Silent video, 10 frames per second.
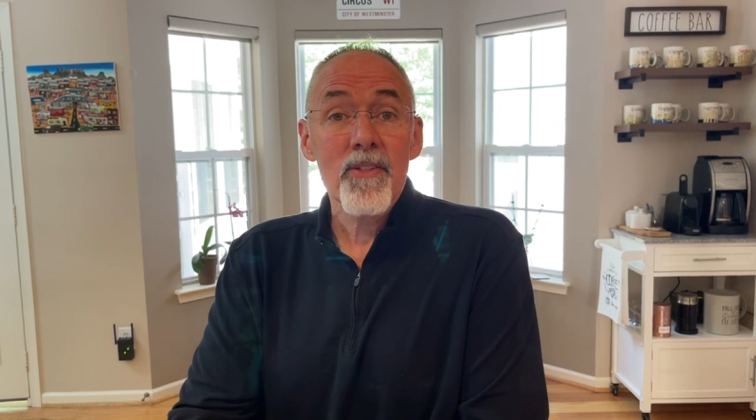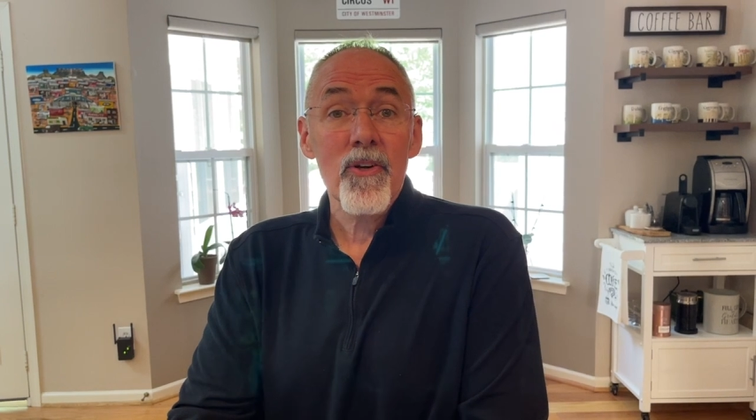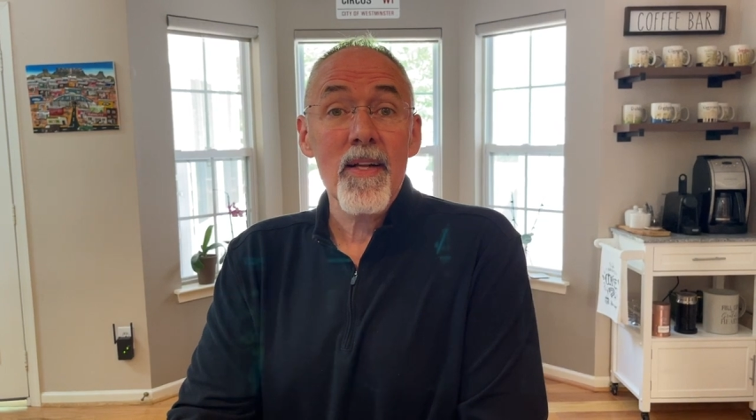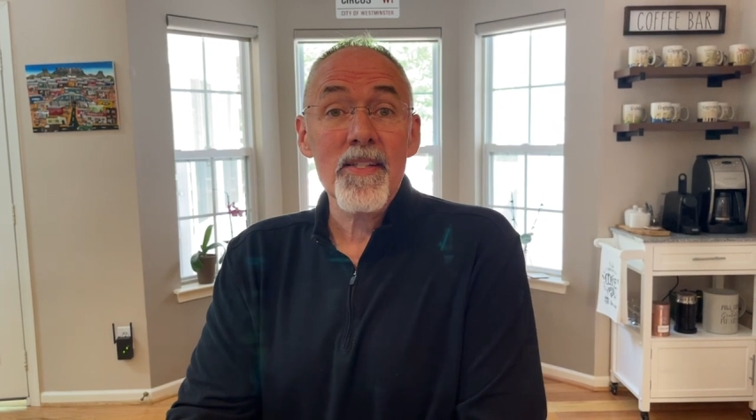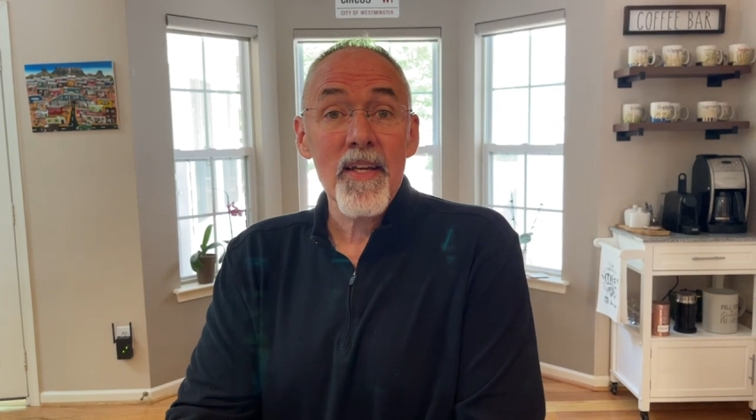
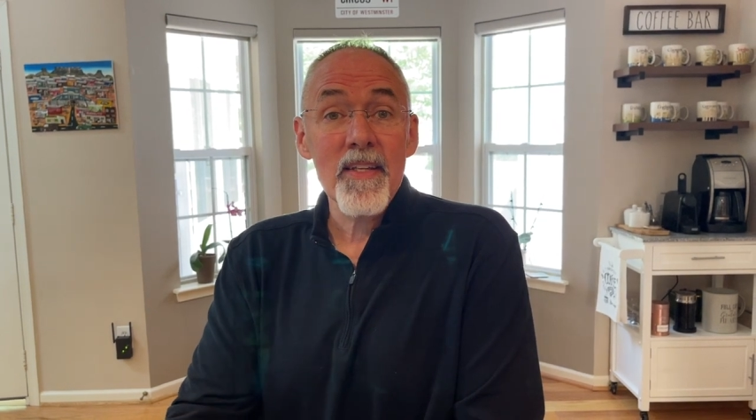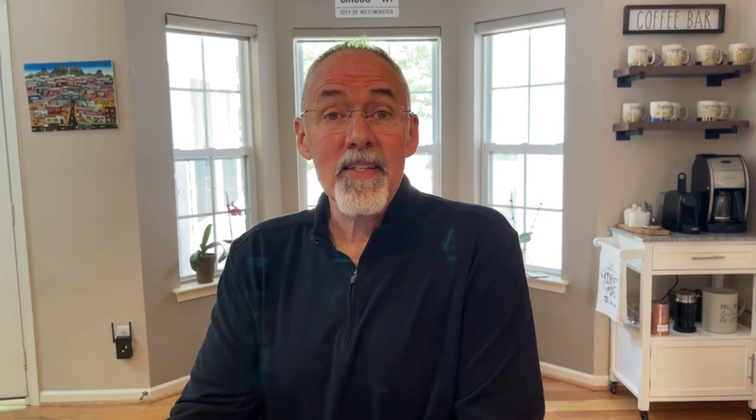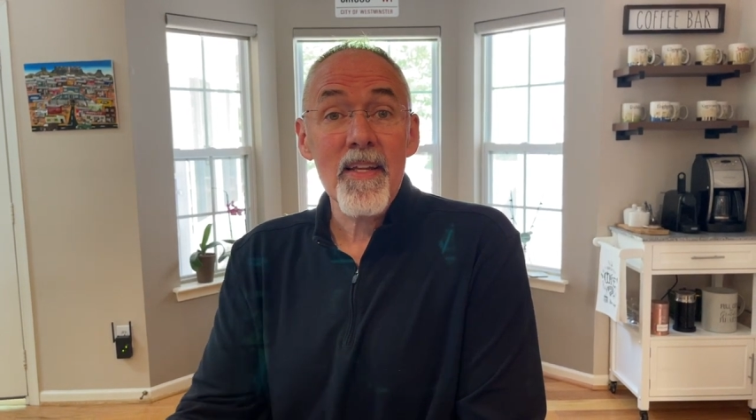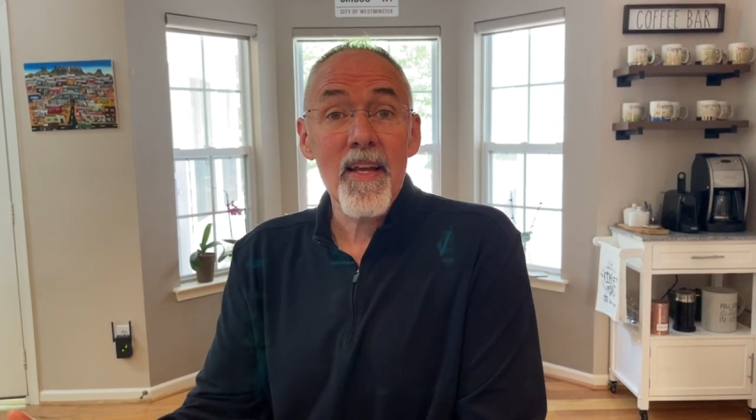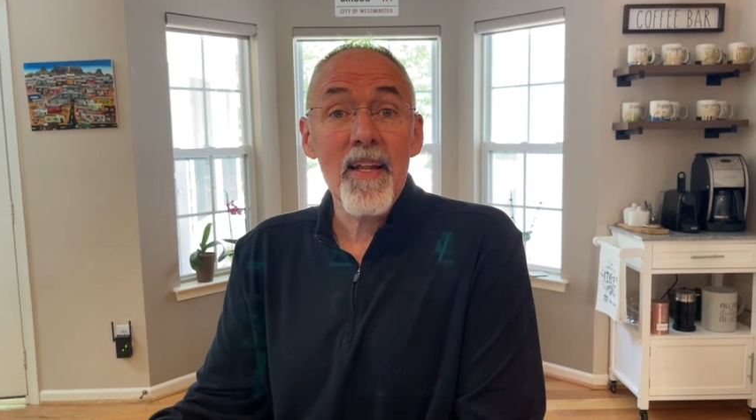
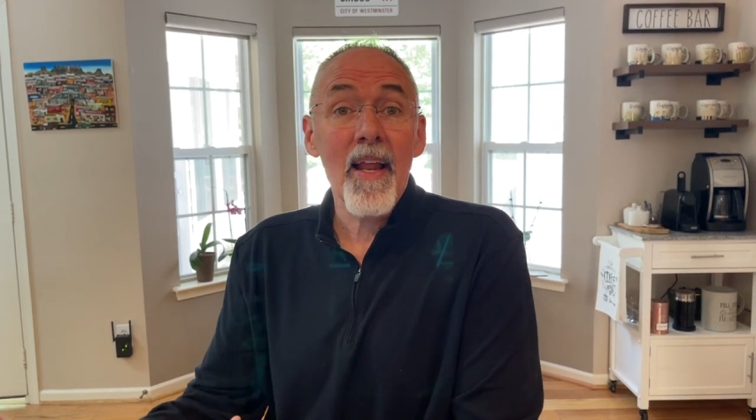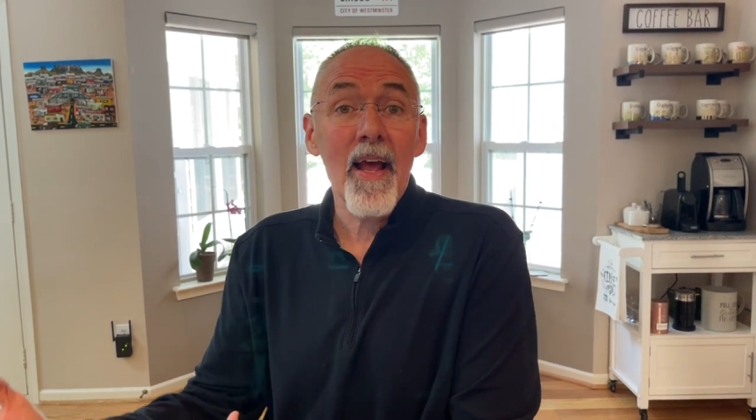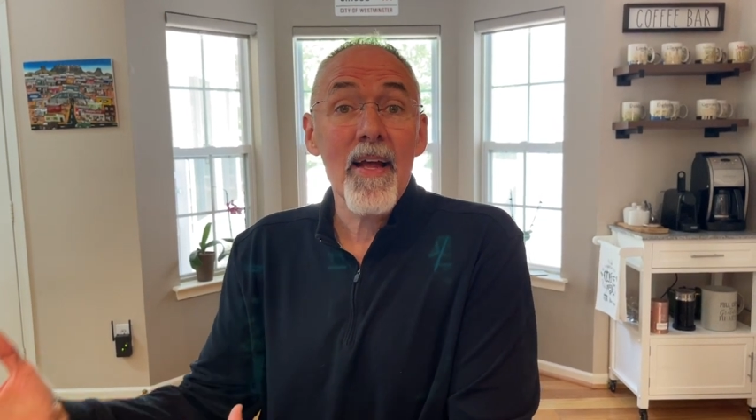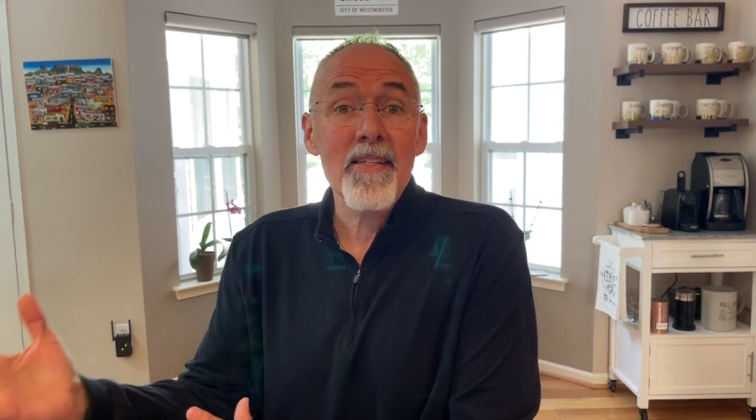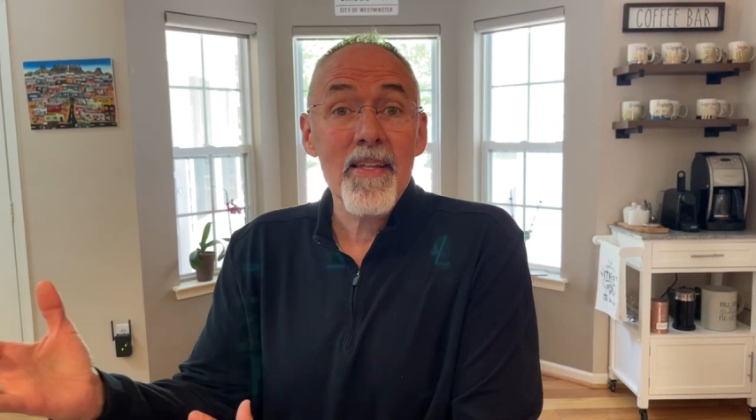it
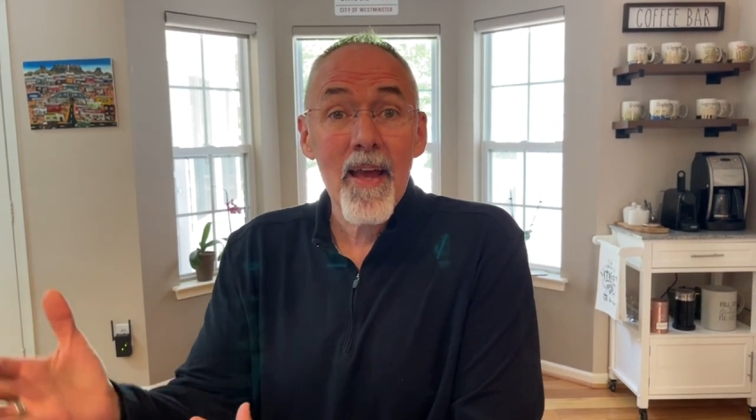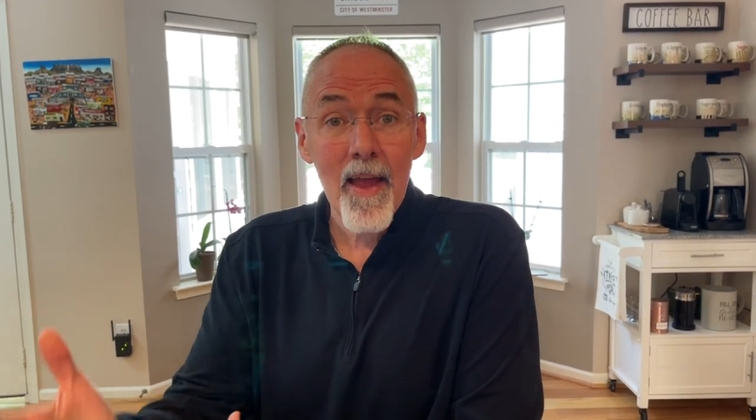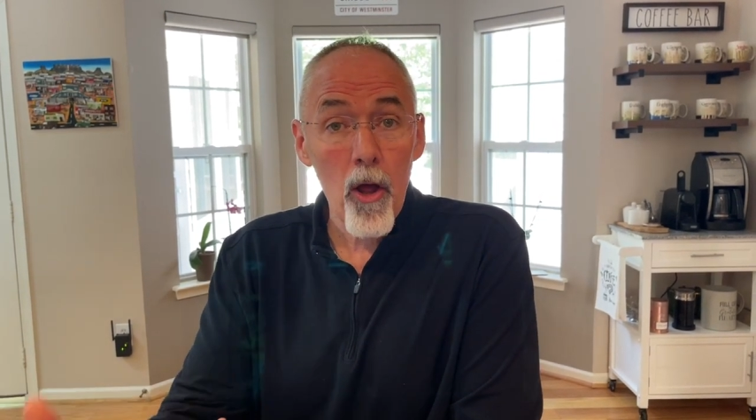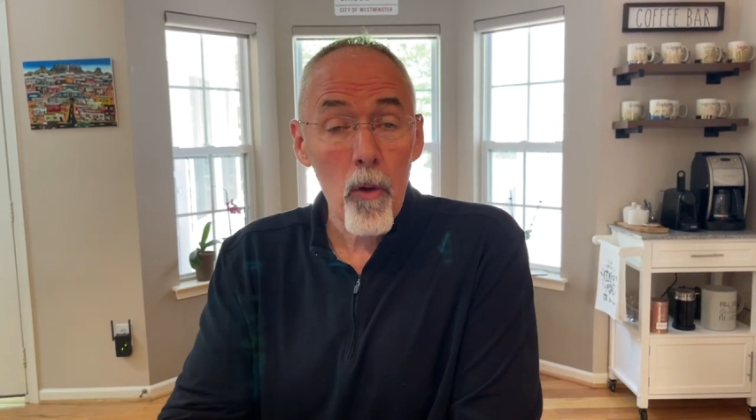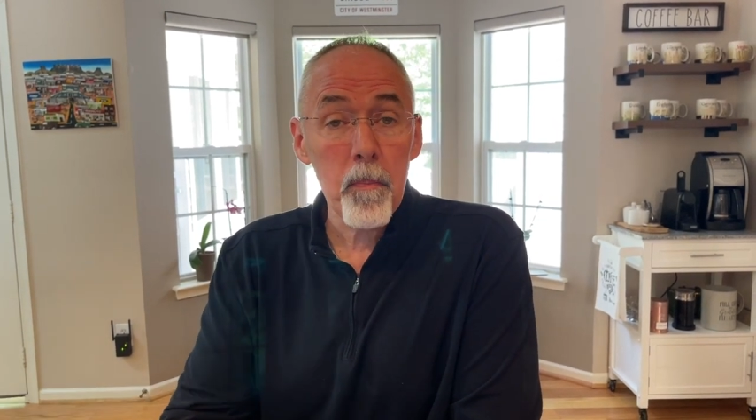as the
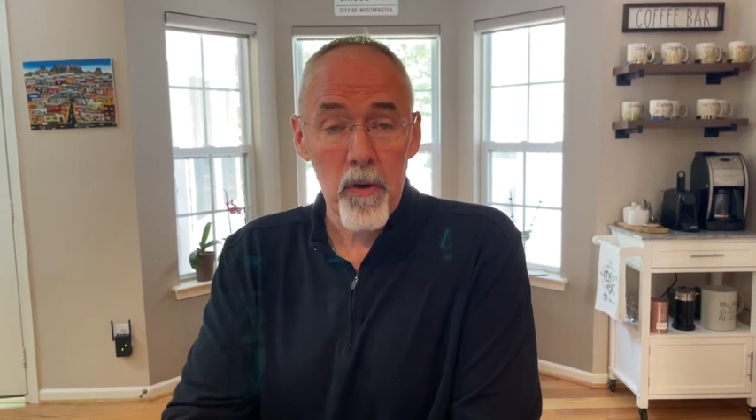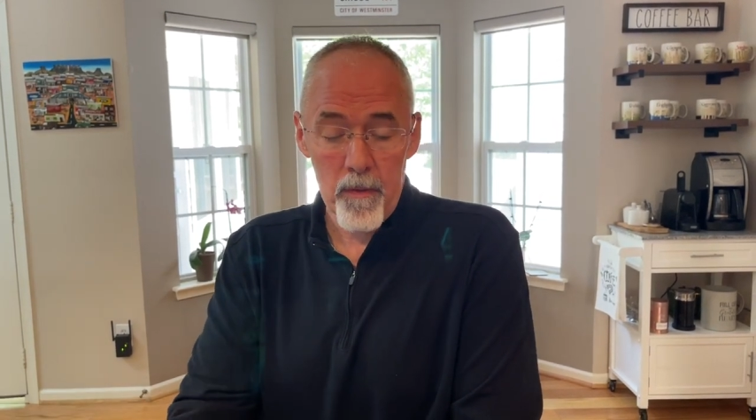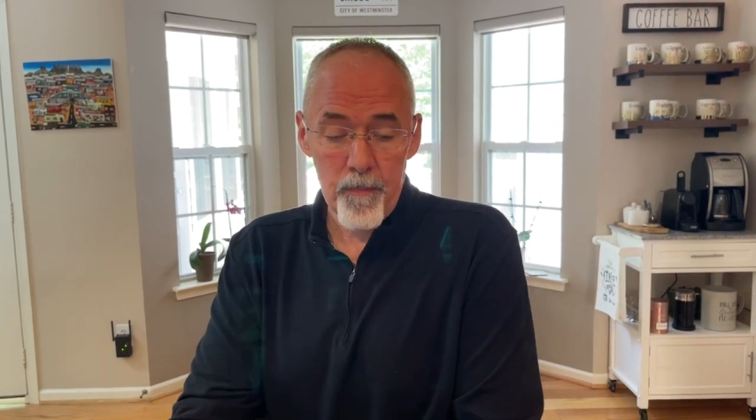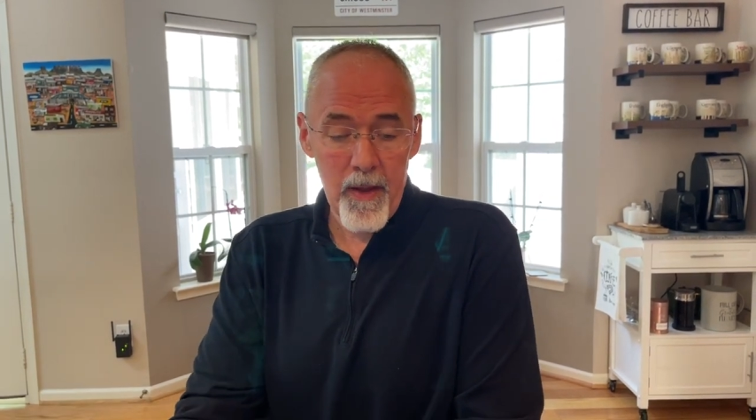Helper.